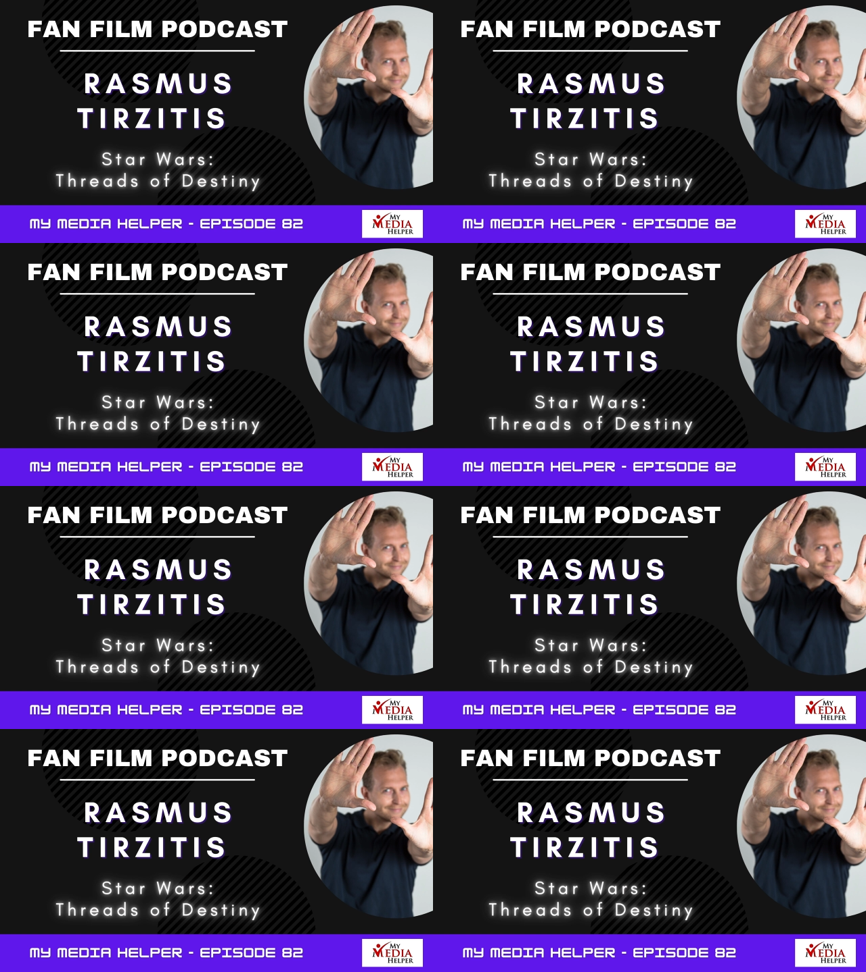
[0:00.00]

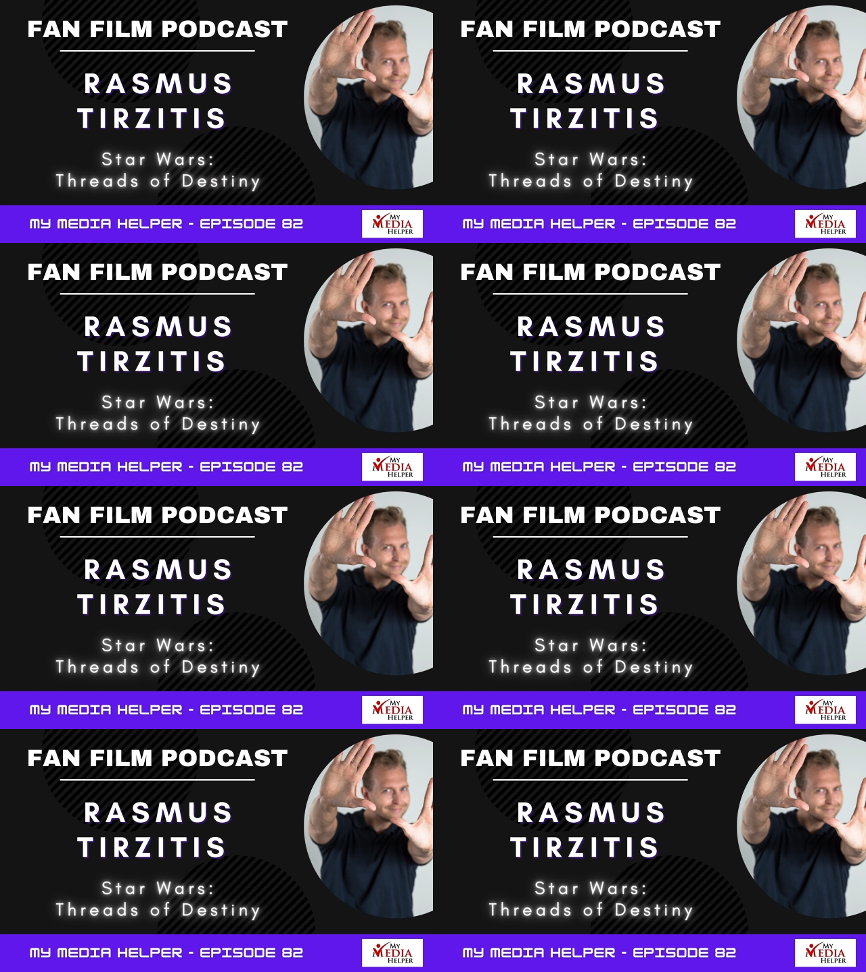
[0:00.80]

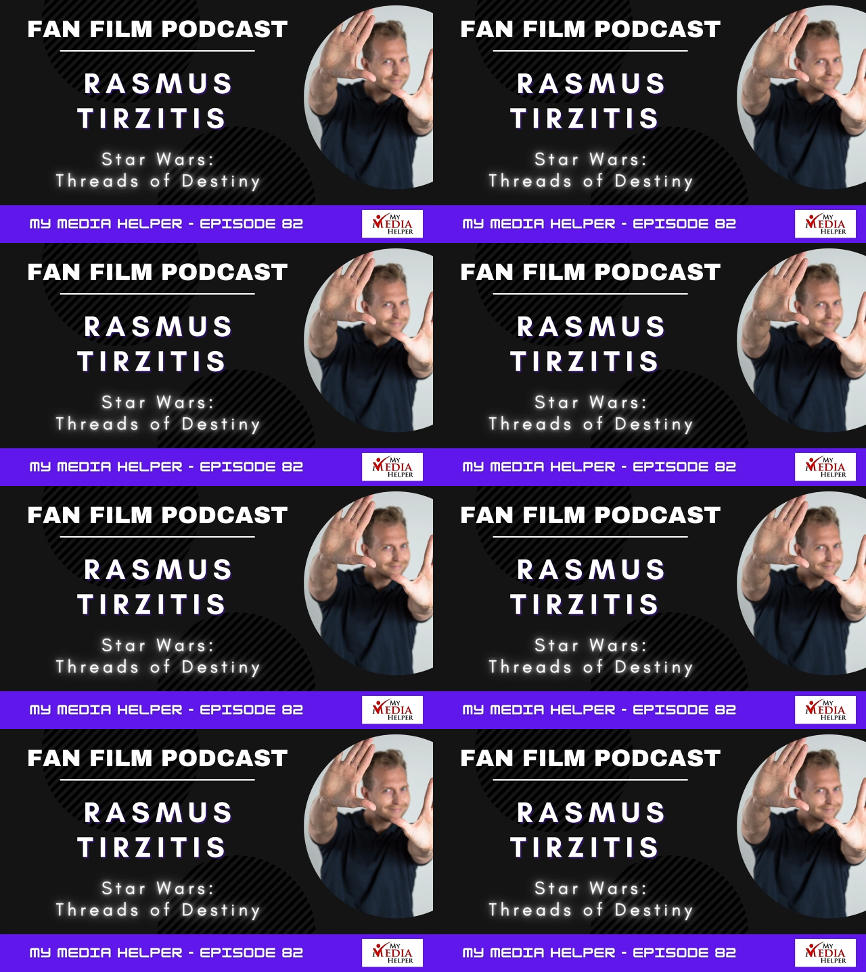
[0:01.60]

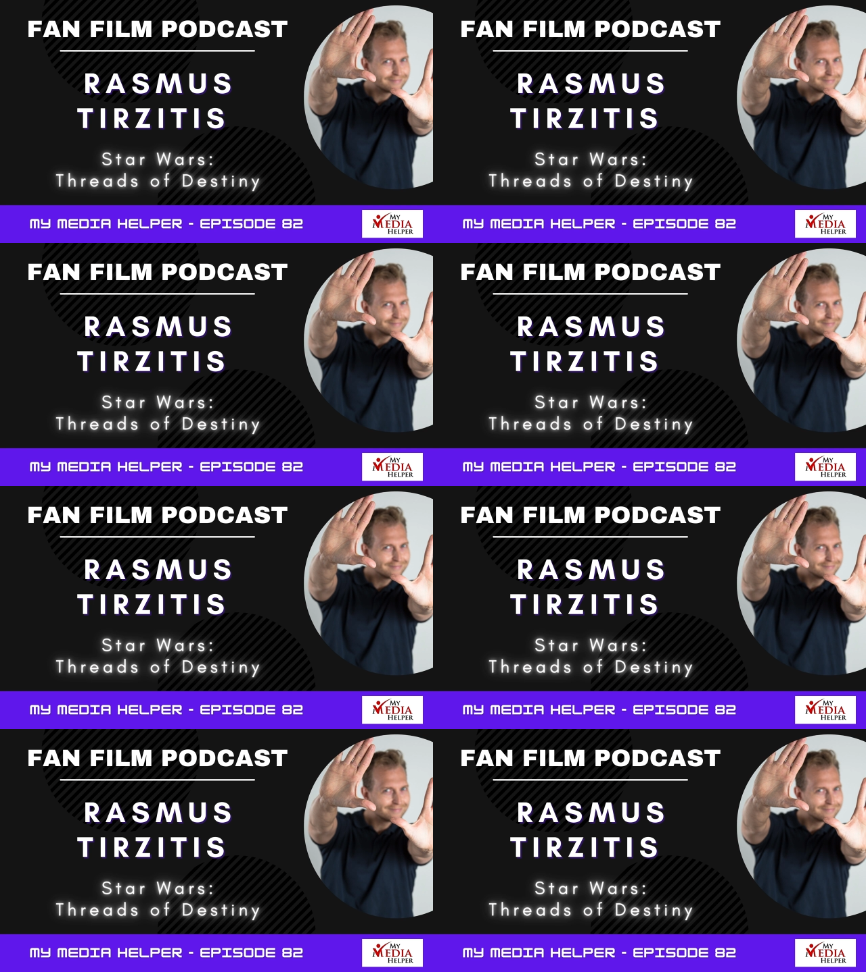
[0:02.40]

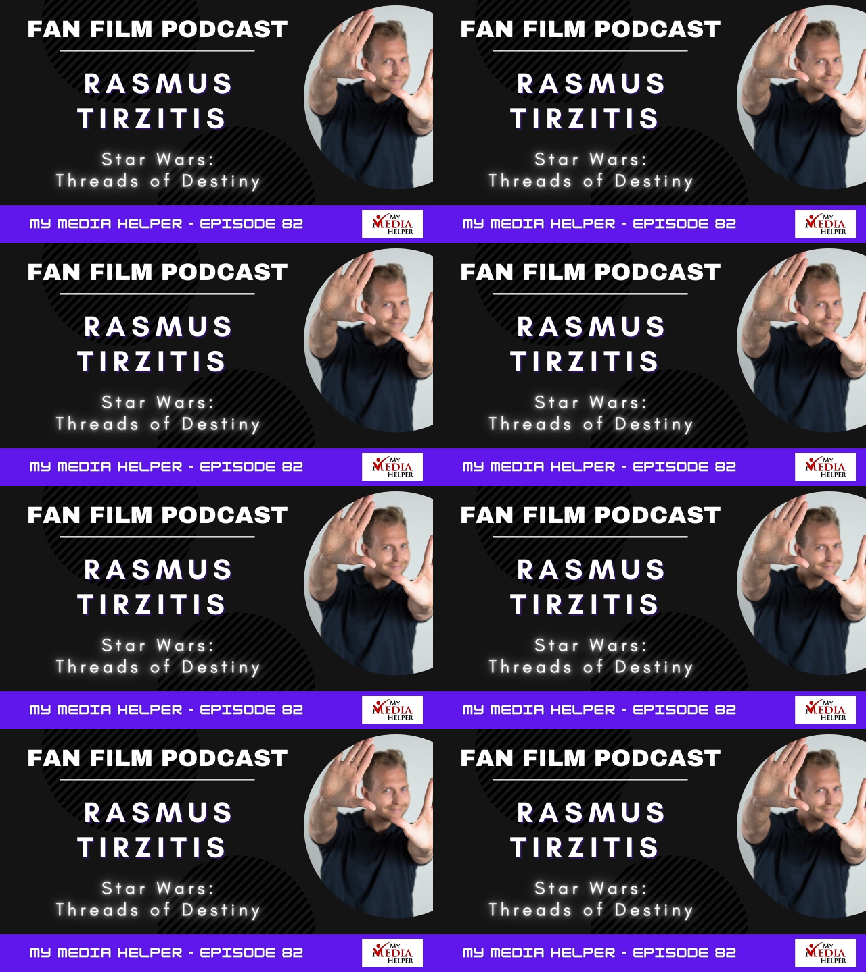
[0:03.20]

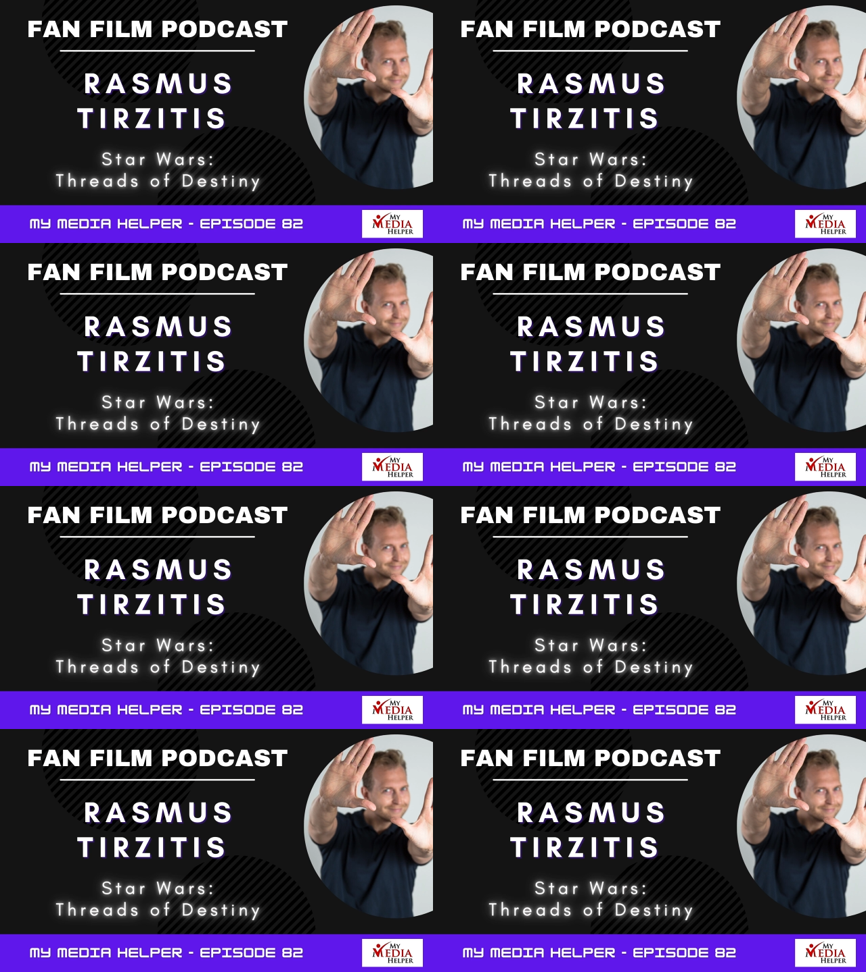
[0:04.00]

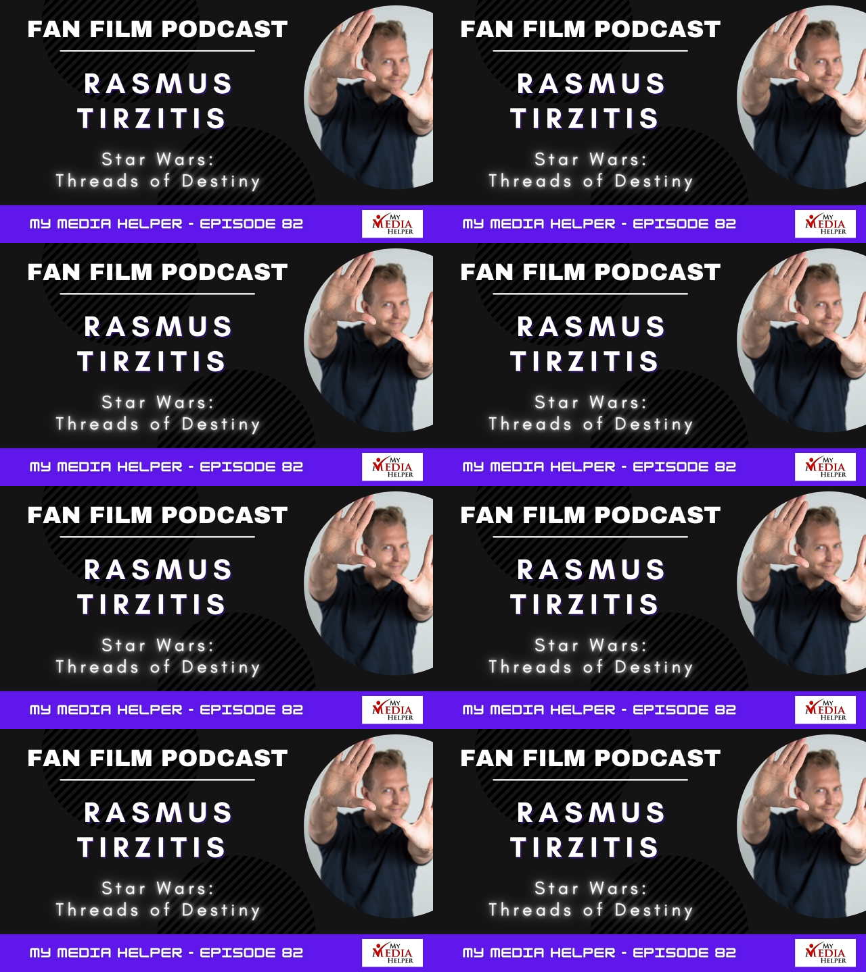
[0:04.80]

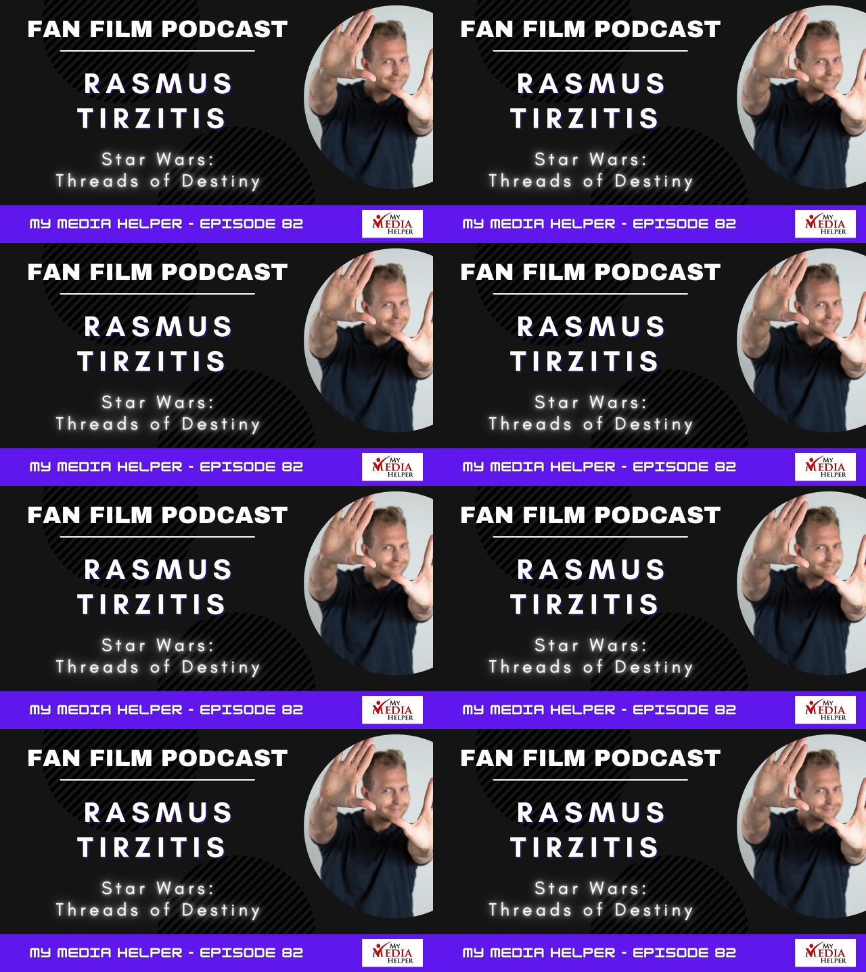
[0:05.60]

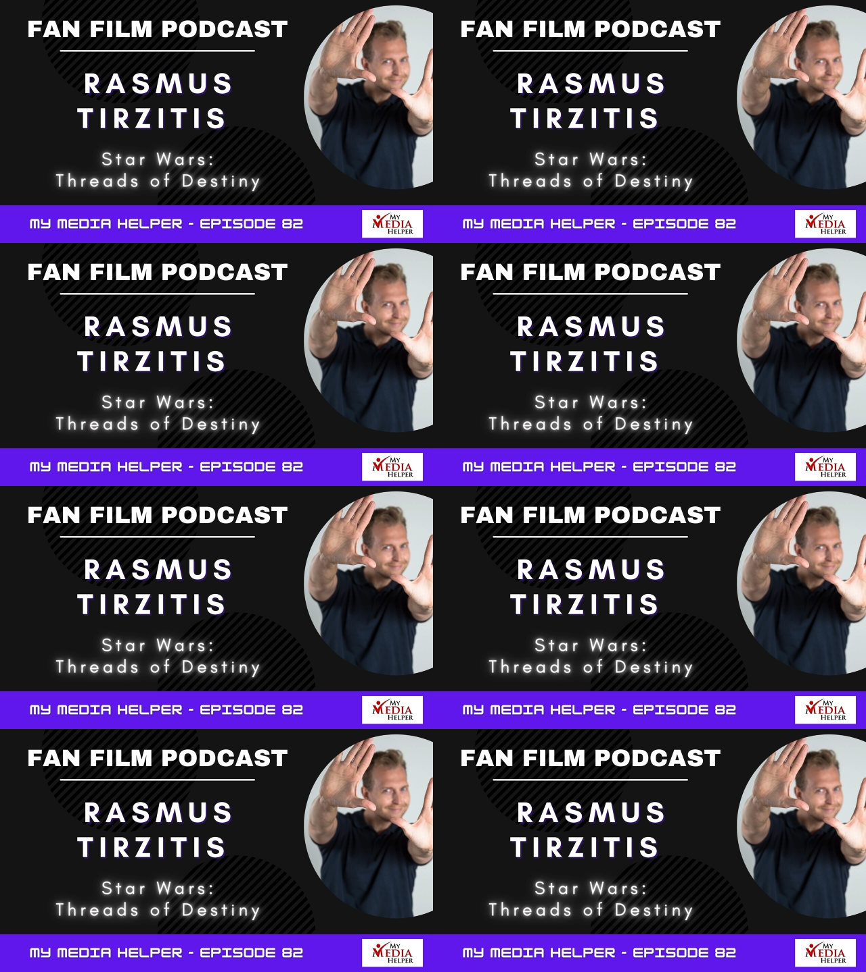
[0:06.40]

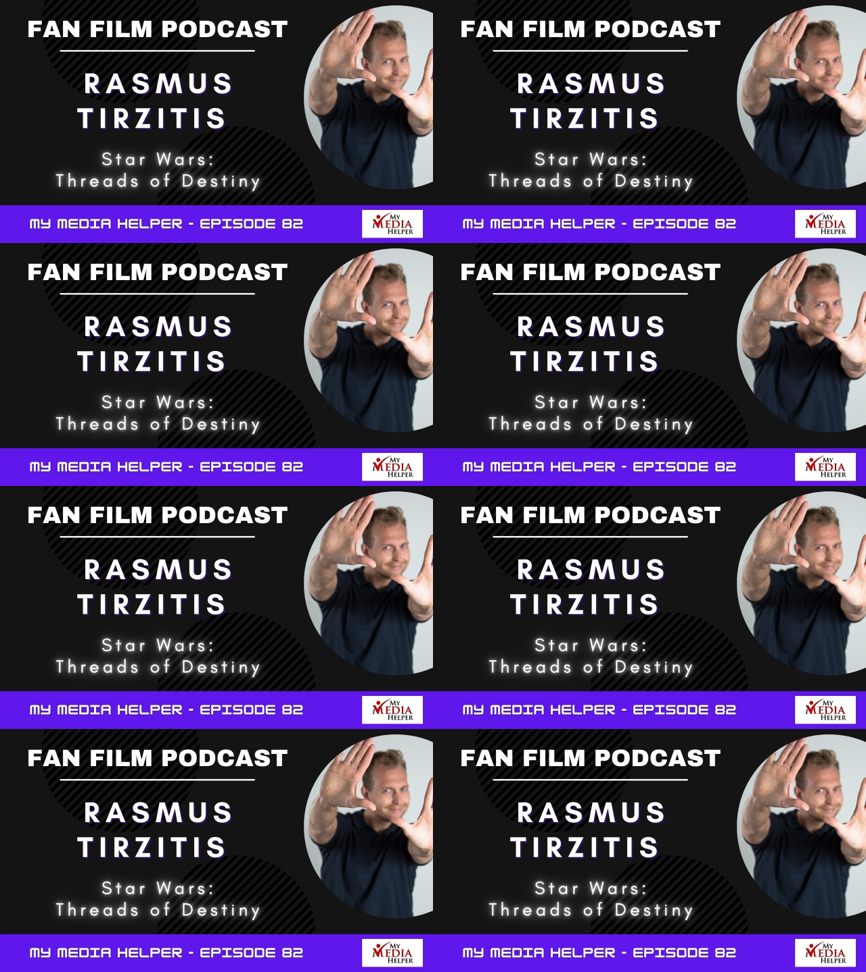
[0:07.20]
(no lip movement)